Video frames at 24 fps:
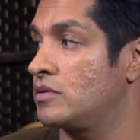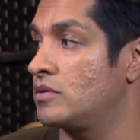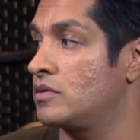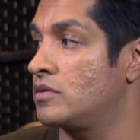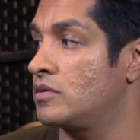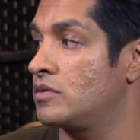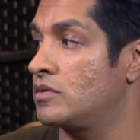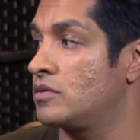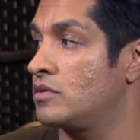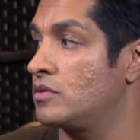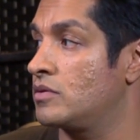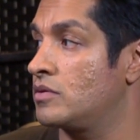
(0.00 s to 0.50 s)

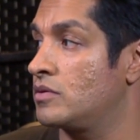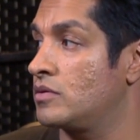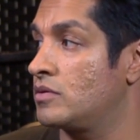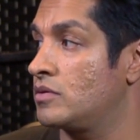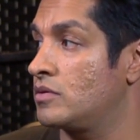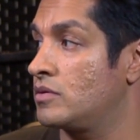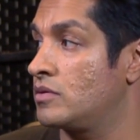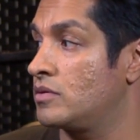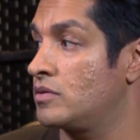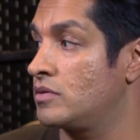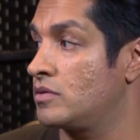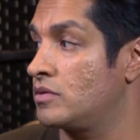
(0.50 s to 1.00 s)

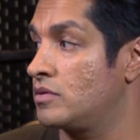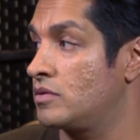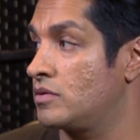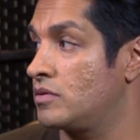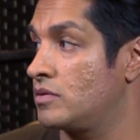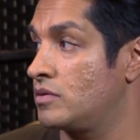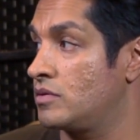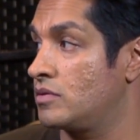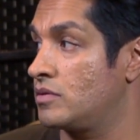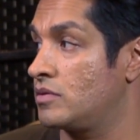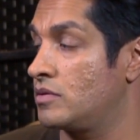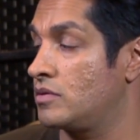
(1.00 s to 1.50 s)

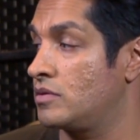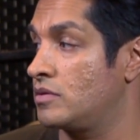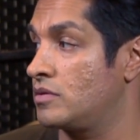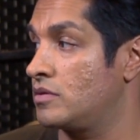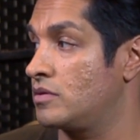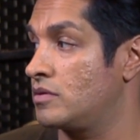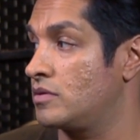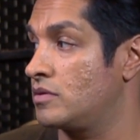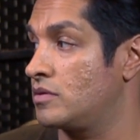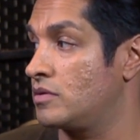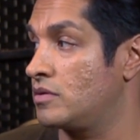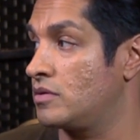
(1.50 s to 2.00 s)

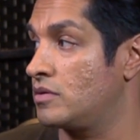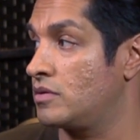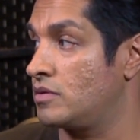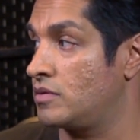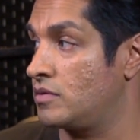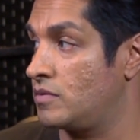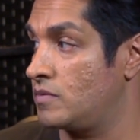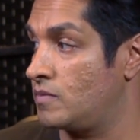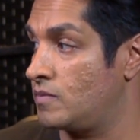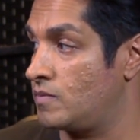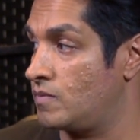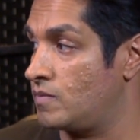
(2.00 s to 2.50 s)

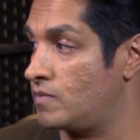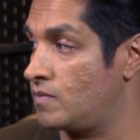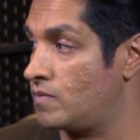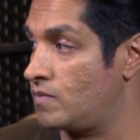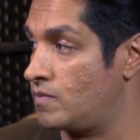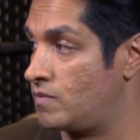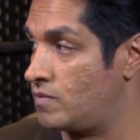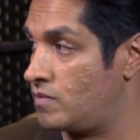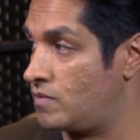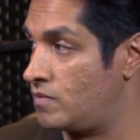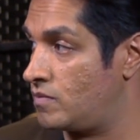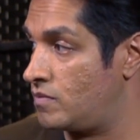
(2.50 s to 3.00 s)

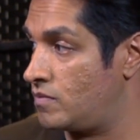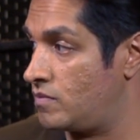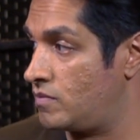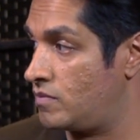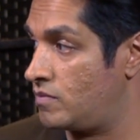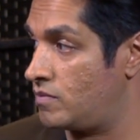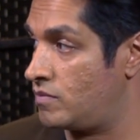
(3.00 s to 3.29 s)
[no speech]